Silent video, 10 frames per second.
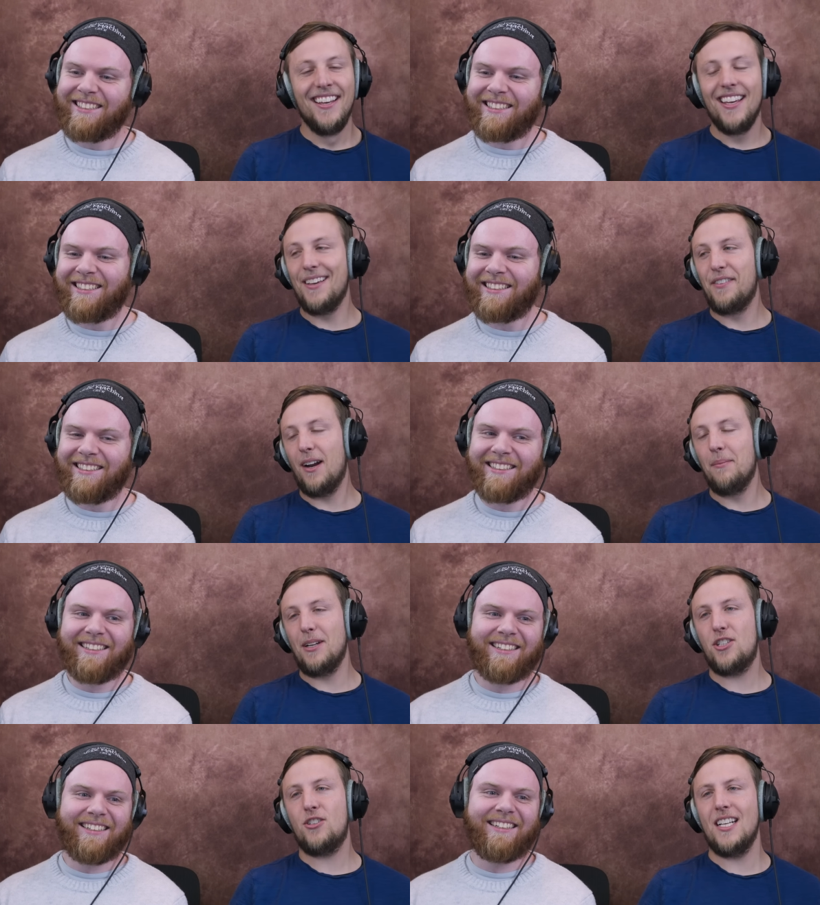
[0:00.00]
Speaker 1: He very
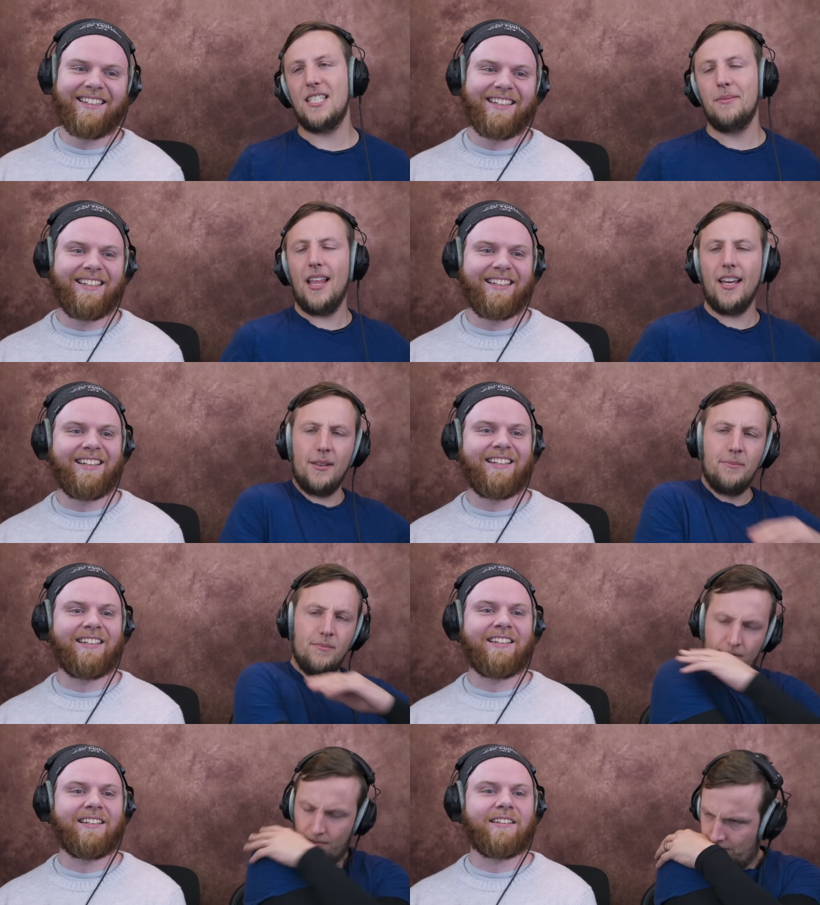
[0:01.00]
much tries to be like,
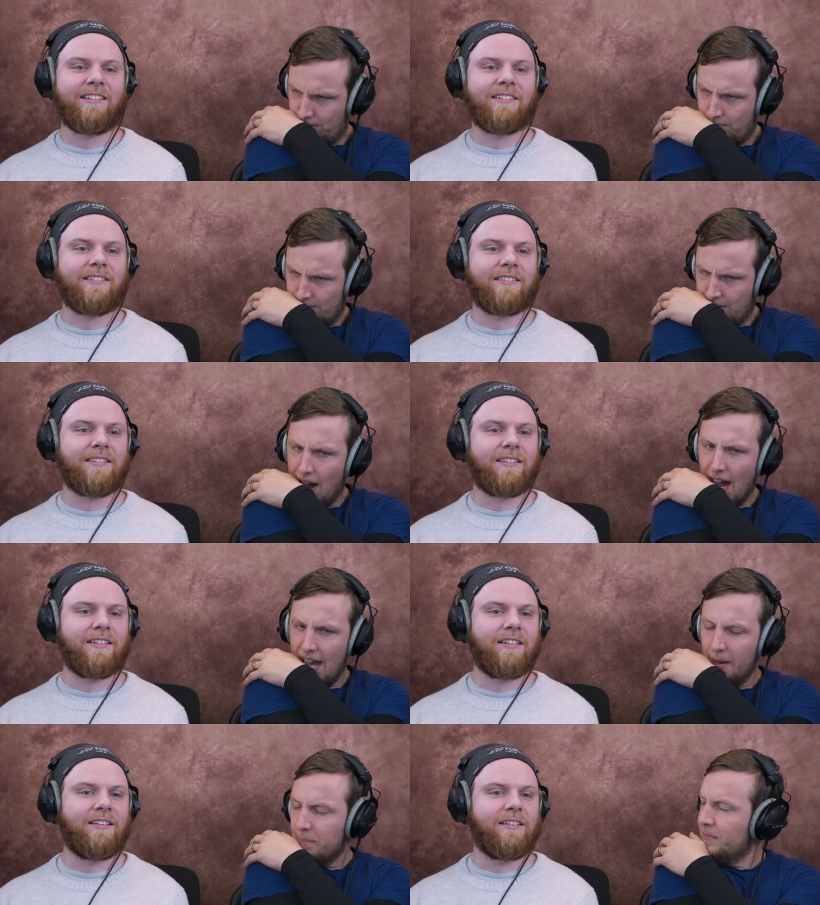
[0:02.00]

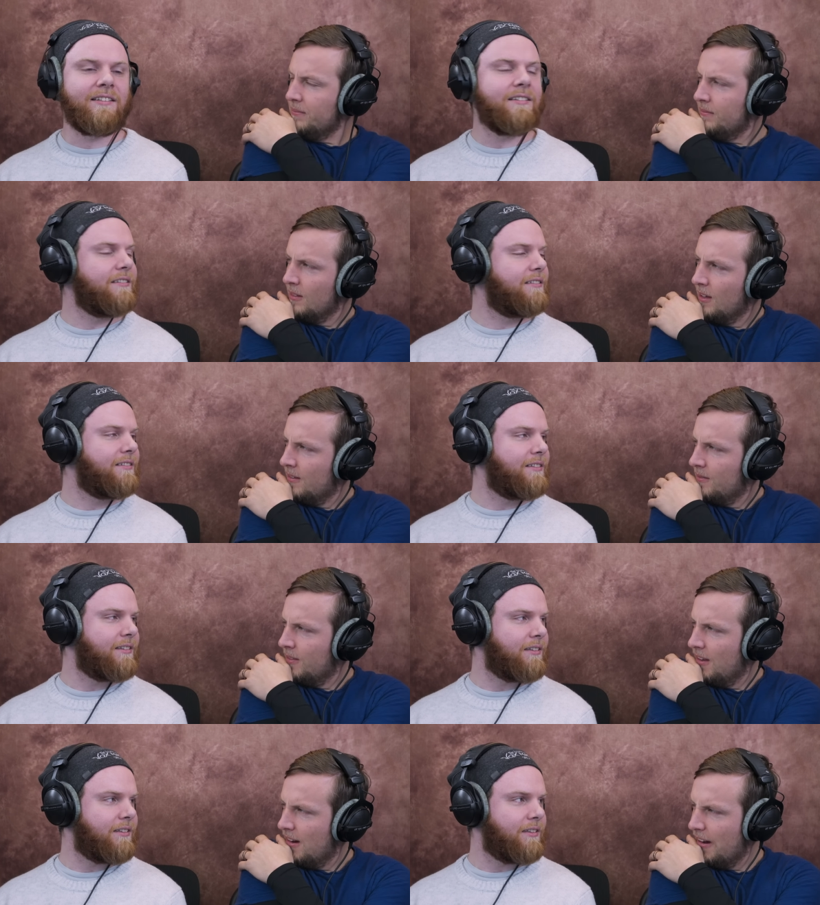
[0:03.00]
I am
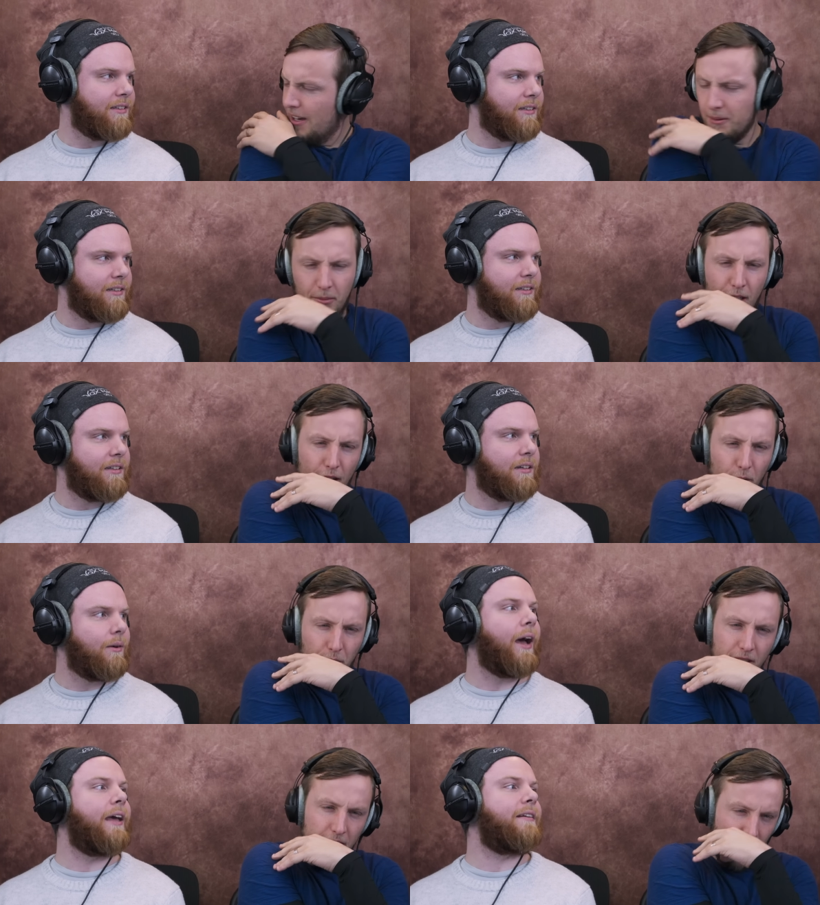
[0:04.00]

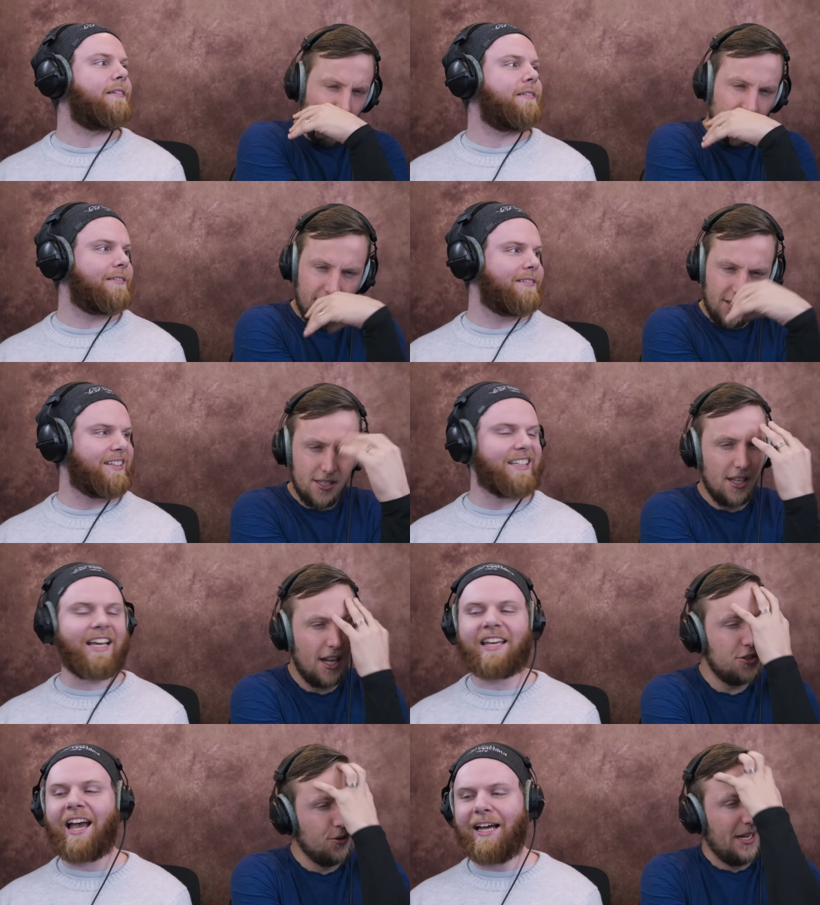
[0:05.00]
cloaked right. in darkness,
Speaker 2: and
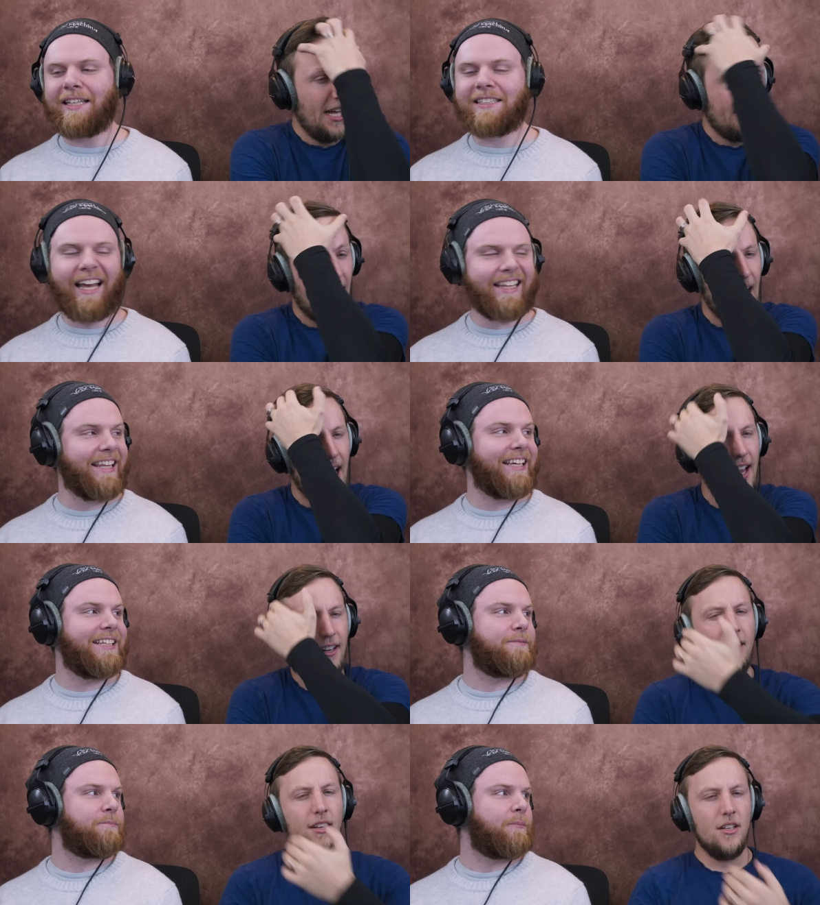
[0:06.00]
yeah, I do what exactly. I
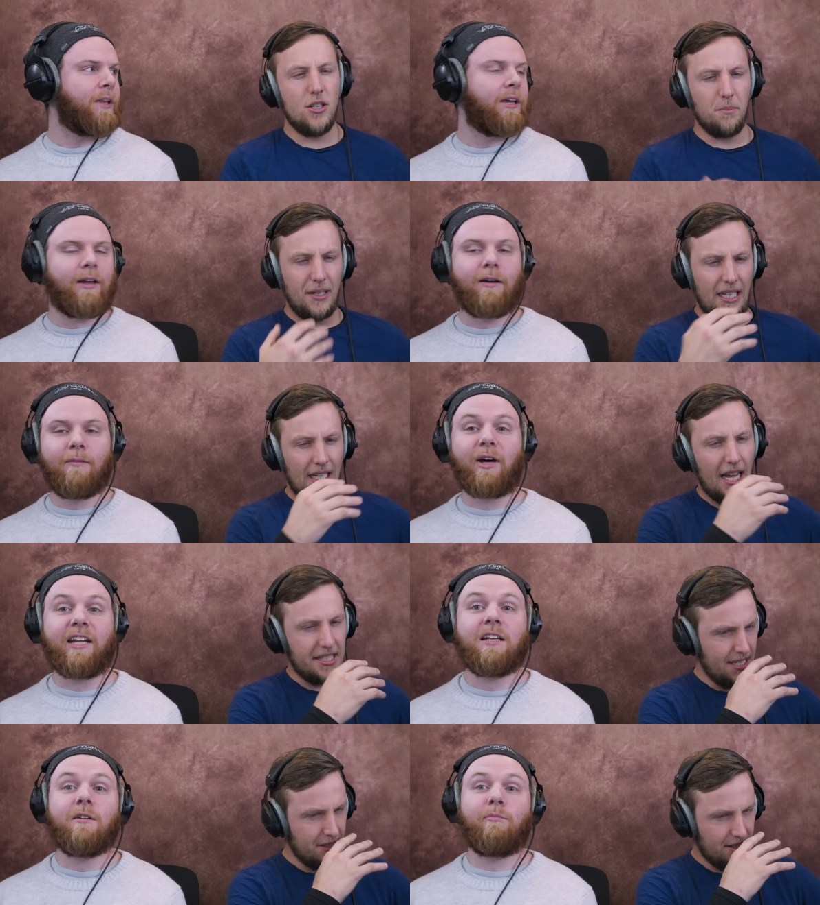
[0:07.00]
can to bring
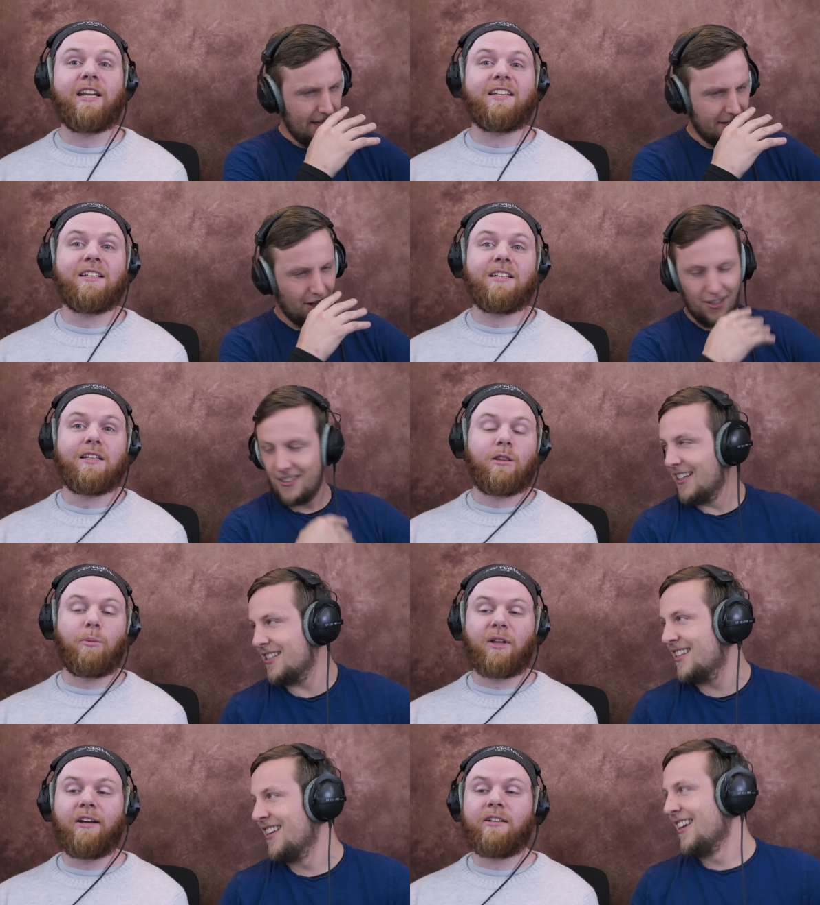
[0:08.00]
light into that
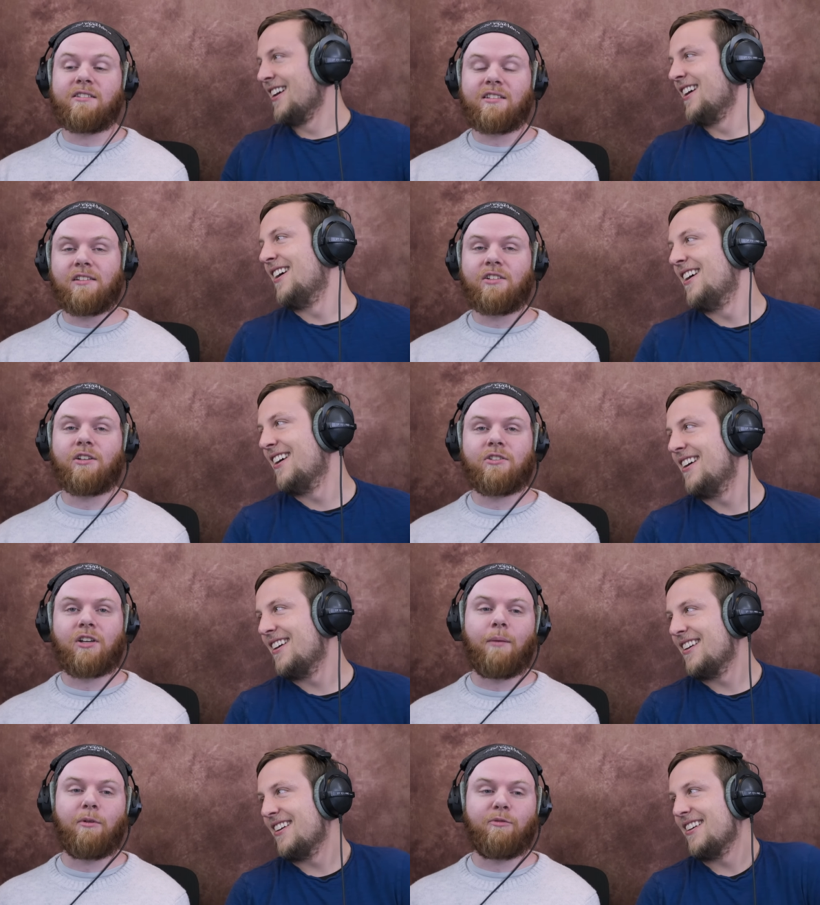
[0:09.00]
darkness. The player did such a good
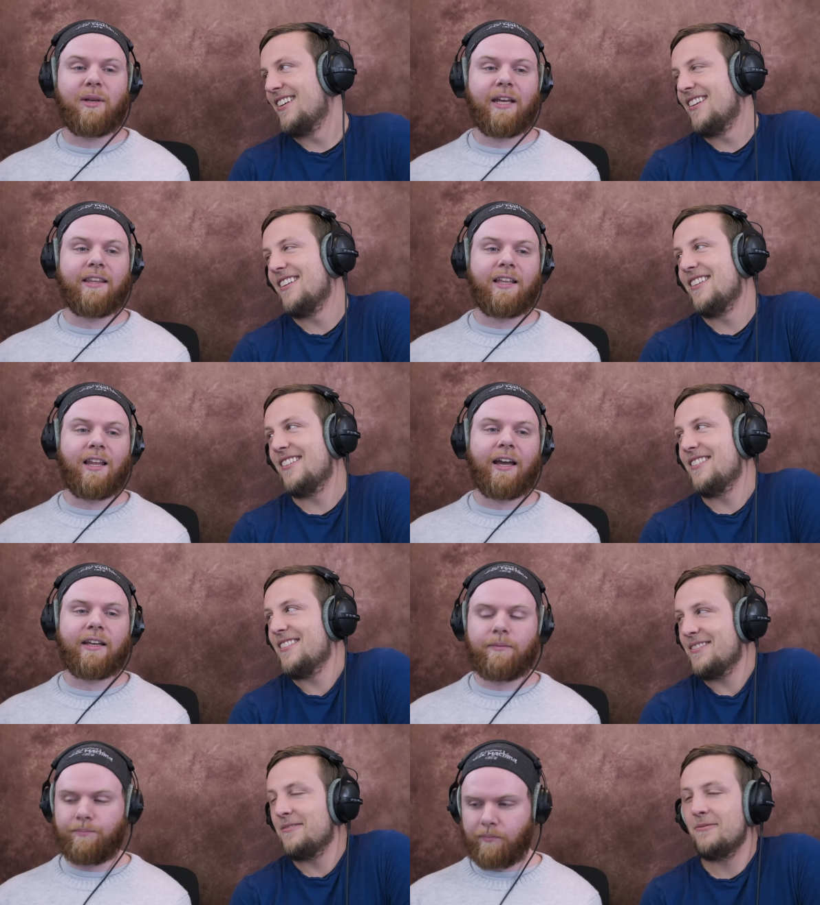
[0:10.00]
job of being the
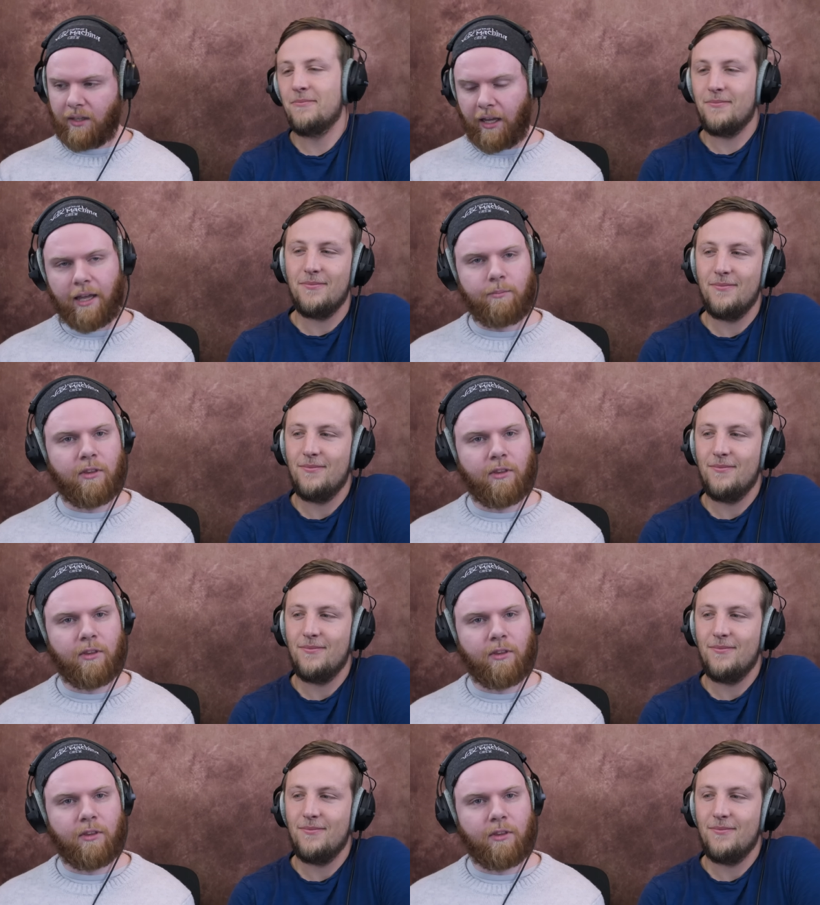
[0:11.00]
like, I am